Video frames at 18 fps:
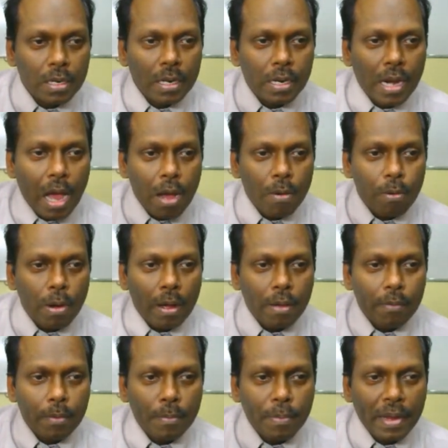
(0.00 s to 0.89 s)
Now
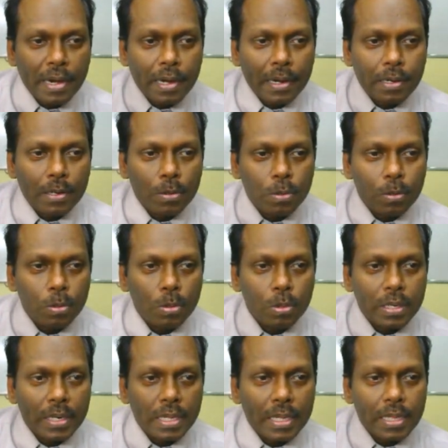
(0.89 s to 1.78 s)
I will make it to
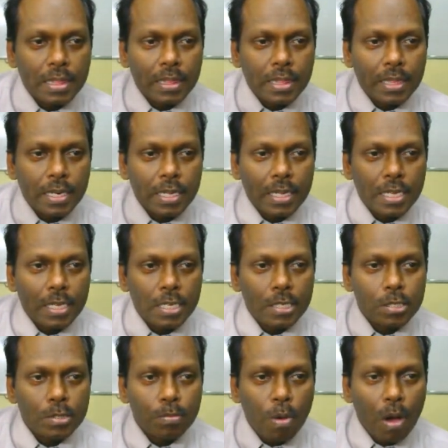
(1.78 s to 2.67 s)

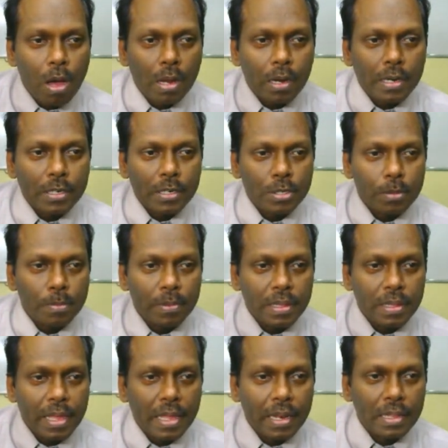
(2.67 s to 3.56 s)
T3 small. It should be
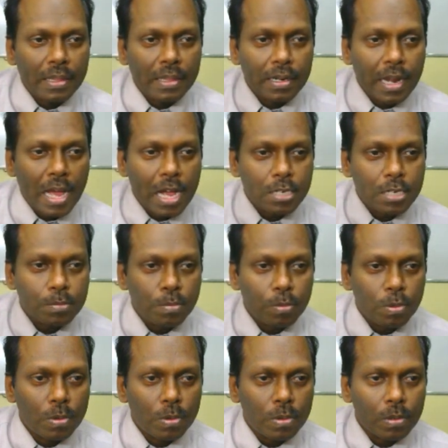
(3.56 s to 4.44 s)
there in the
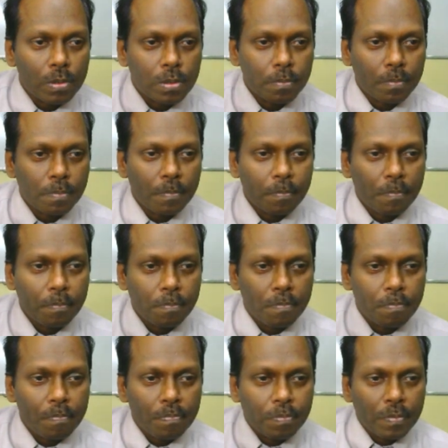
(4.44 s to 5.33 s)
dashboard.
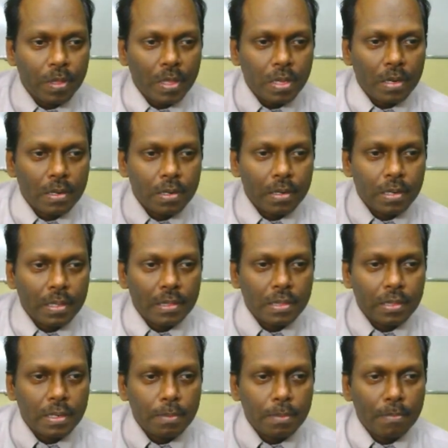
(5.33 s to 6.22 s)

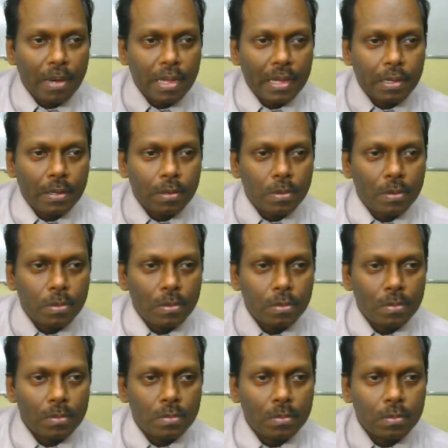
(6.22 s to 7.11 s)
T3
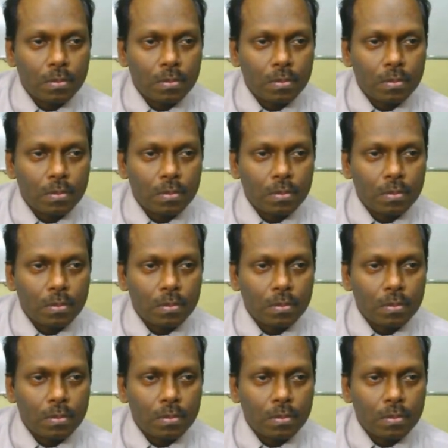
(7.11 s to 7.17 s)
micro.